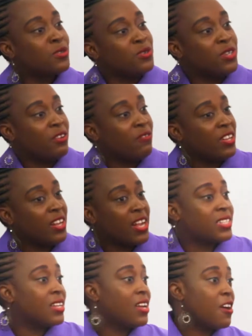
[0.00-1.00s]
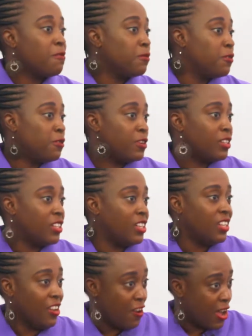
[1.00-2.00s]
good, if it doesn't come good,
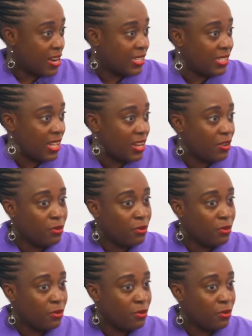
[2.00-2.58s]
you understand,